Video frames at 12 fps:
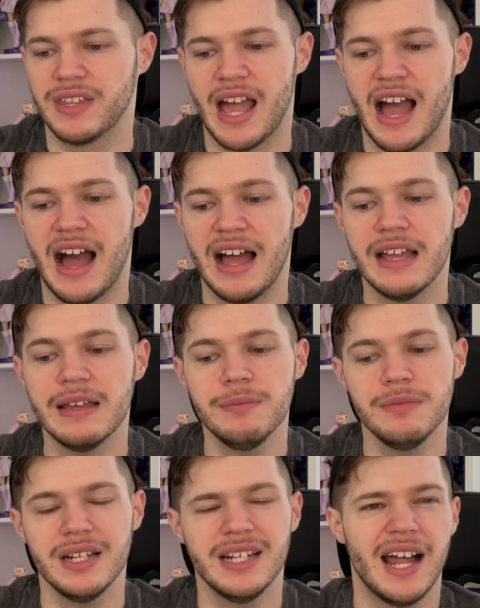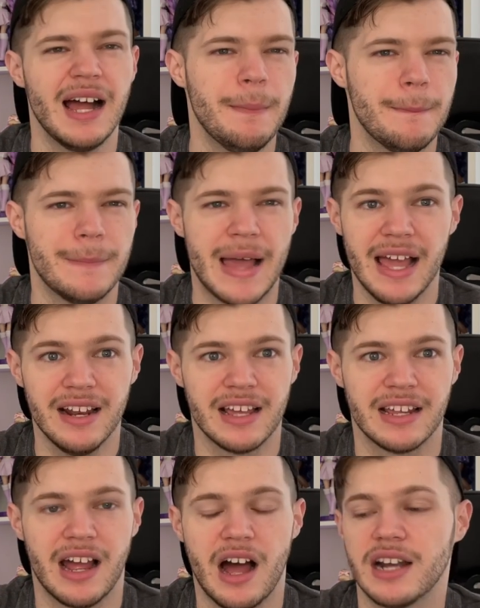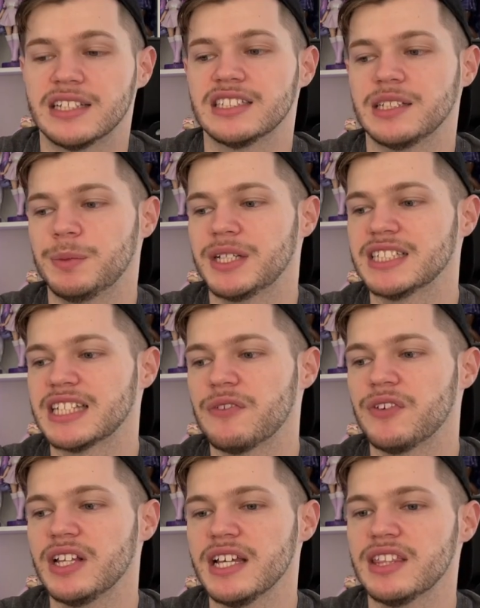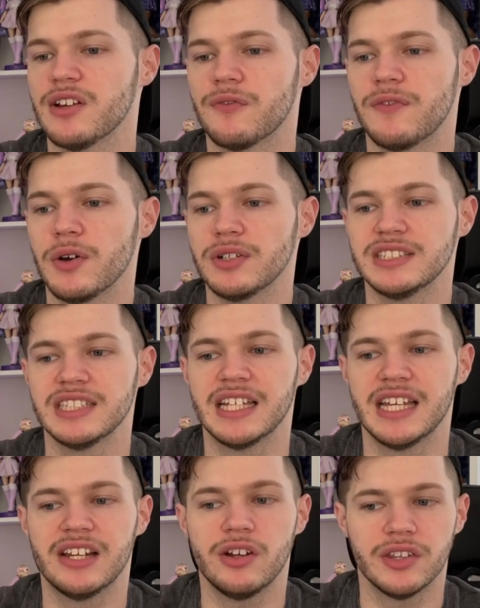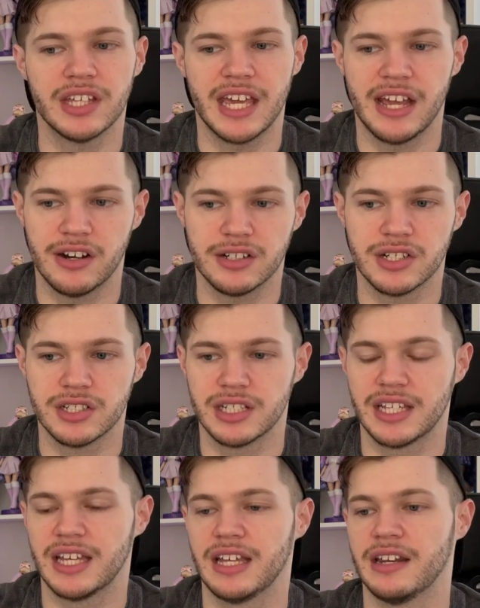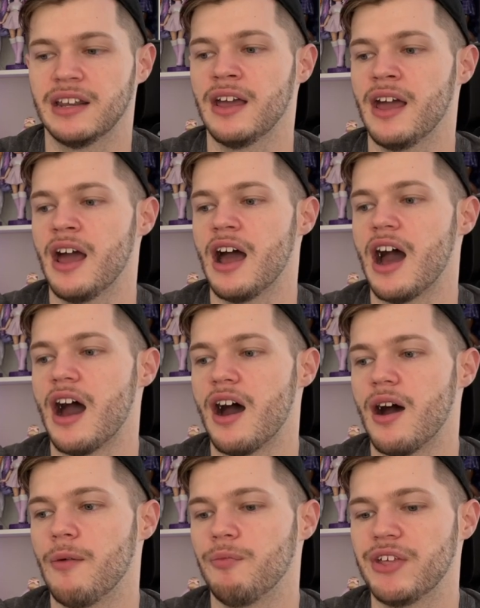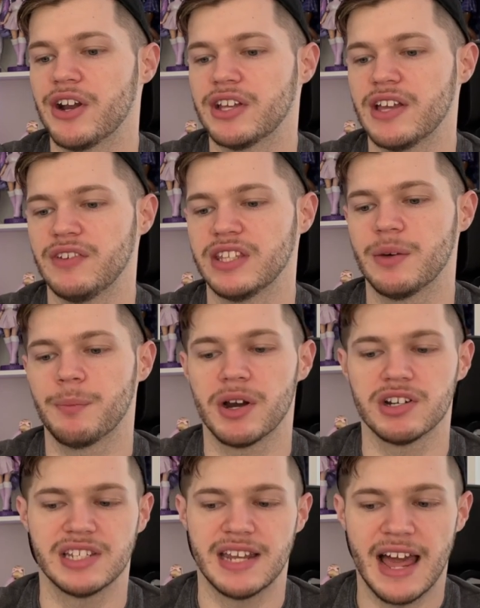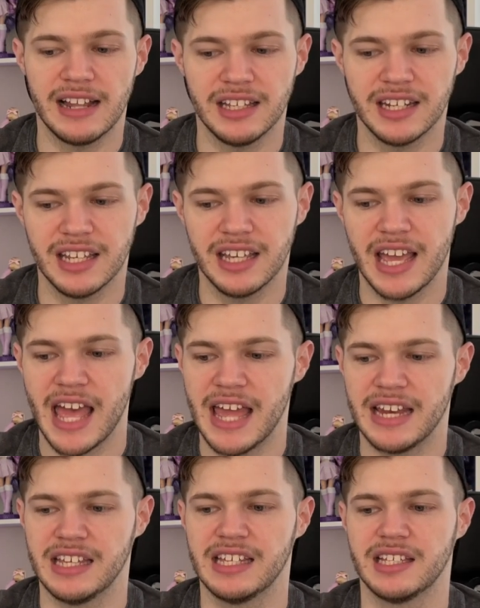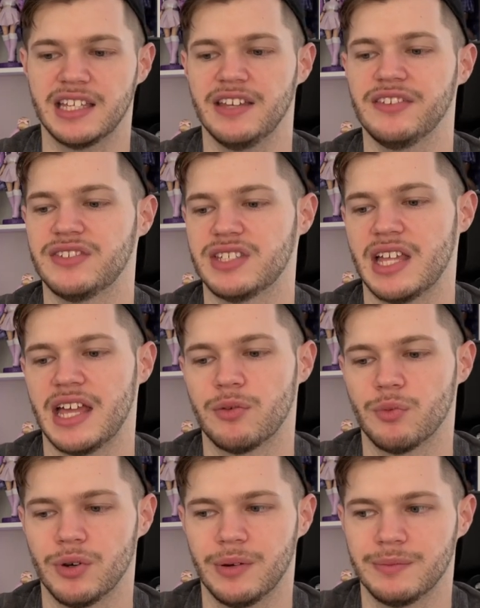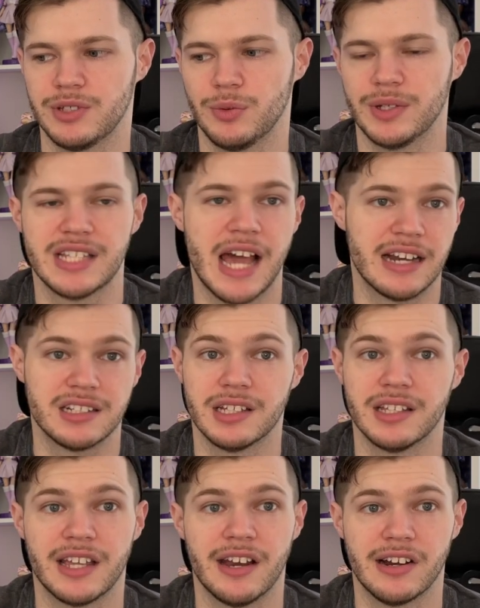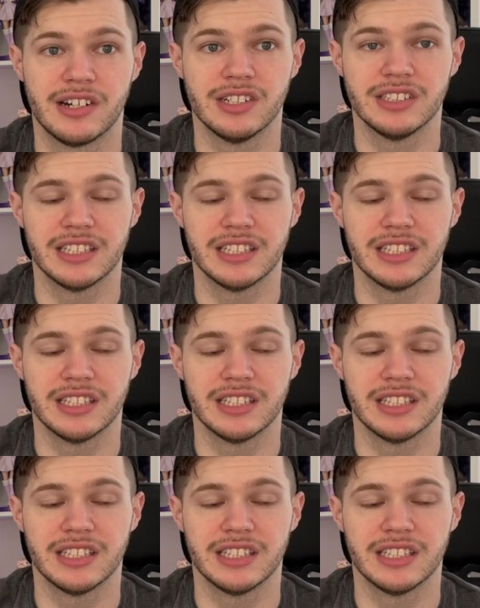I'm not mad at it, honestly, because I feel like they're focusing in on the characters again. They're giving them personality, and it gives like room to attach to the characters